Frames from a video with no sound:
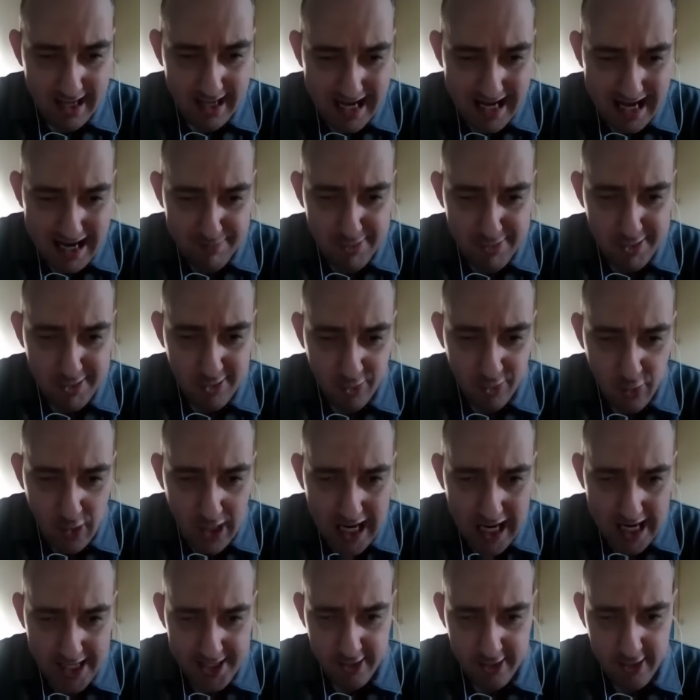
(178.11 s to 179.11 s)
absolute
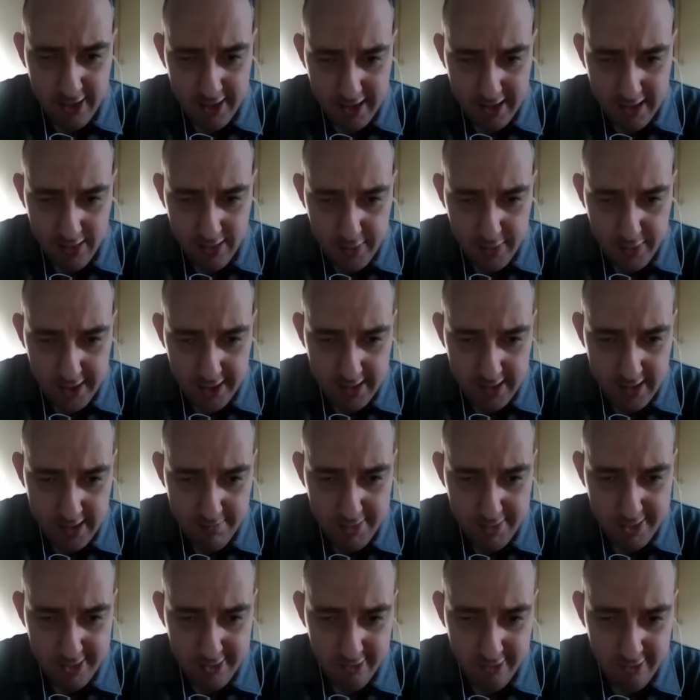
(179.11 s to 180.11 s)
anarchy when it
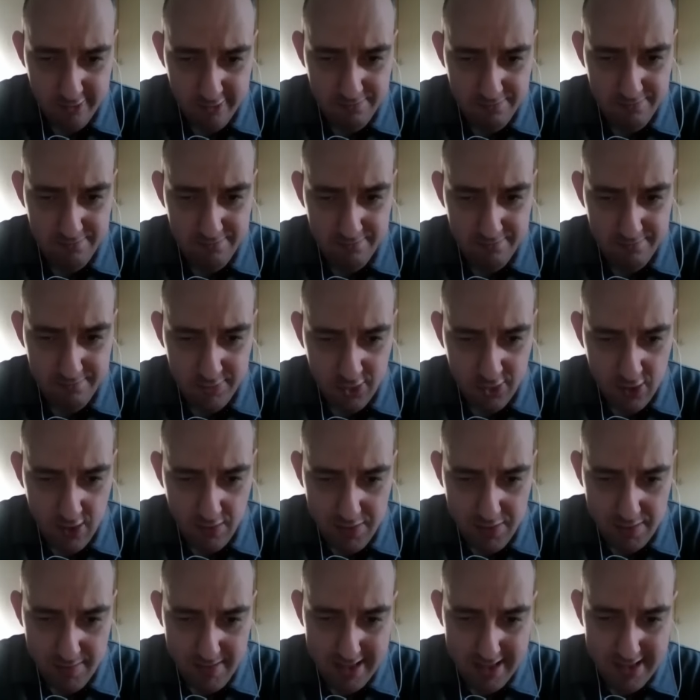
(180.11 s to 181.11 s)
comes to
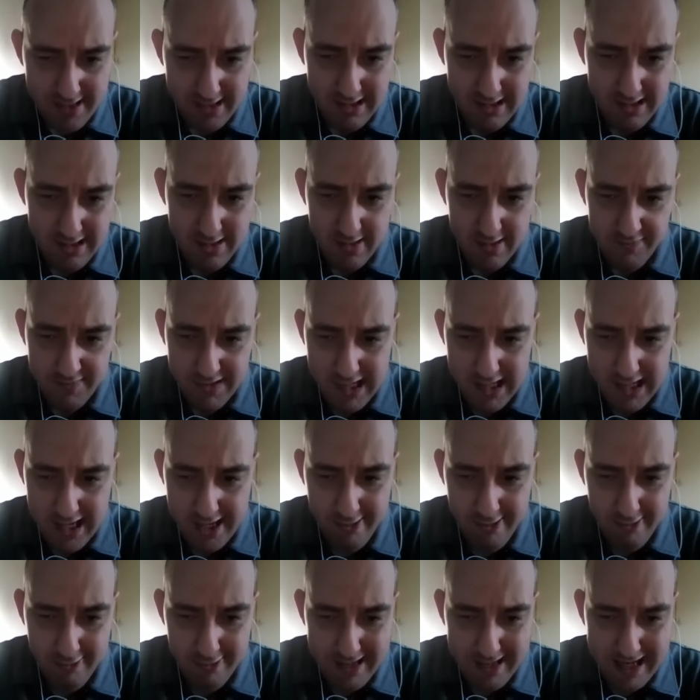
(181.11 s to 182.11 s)
compromisation of
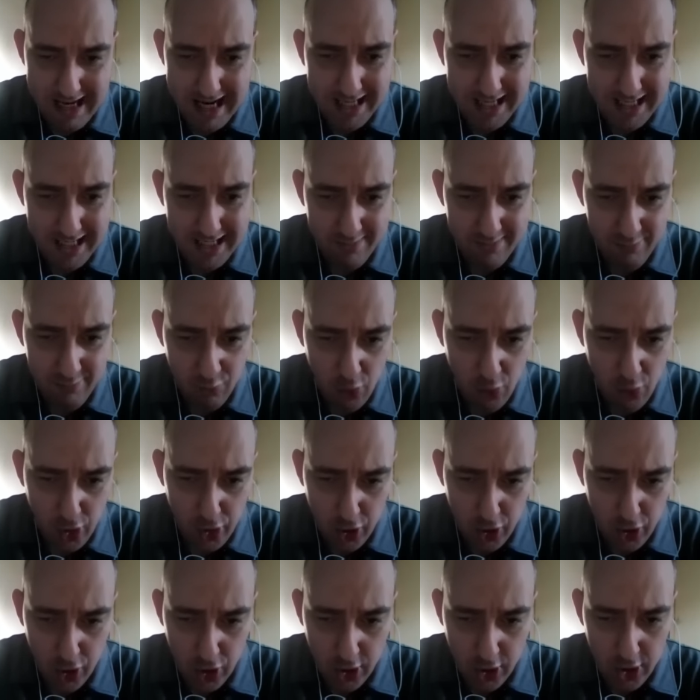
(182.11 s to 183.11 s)
channels, hacking and
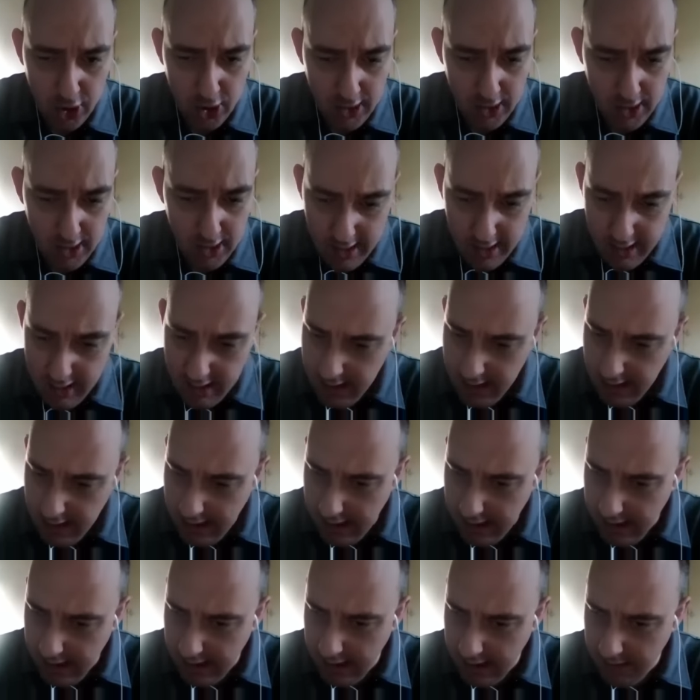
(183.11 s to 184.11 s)
whatnot.
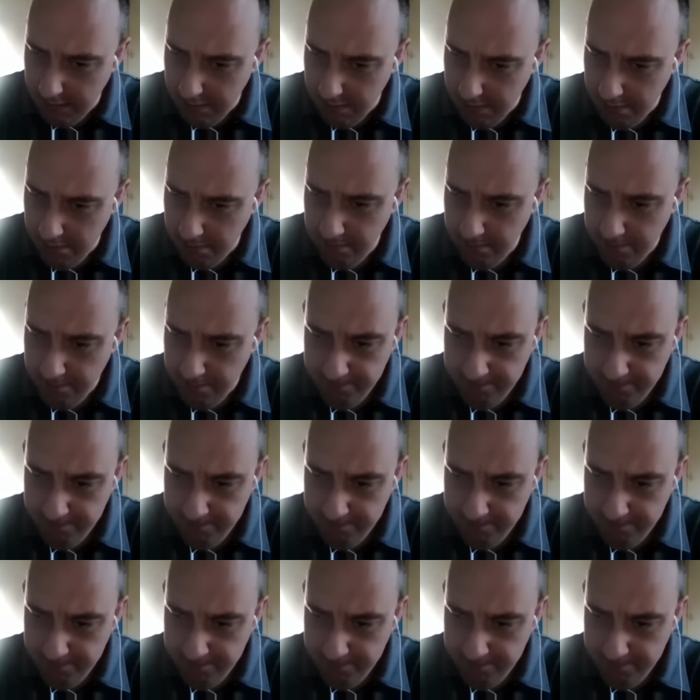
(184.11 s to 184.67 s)
Um,